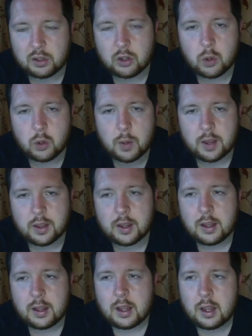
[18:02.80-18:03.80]
know whether
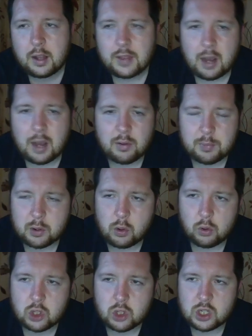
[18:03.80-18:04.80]
that was
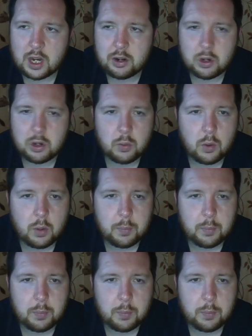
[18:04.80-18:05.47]
precautionary or what,